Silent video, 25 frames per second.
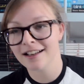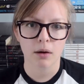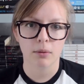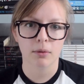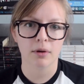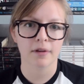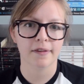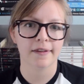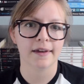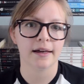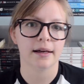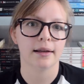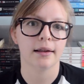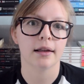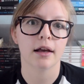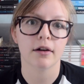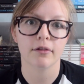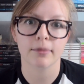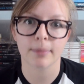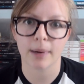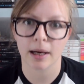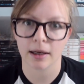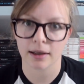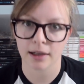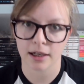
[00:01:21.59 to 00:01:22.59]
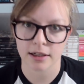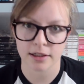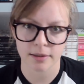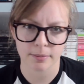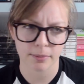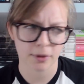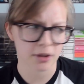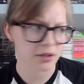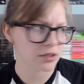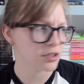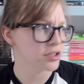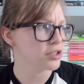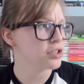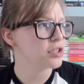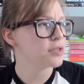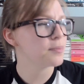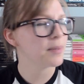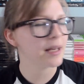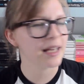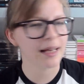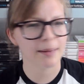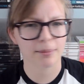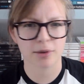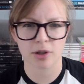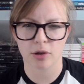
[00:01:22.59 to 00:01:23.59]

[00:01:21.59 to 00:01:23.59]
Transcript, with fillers: One thing I love about collecting books is just being able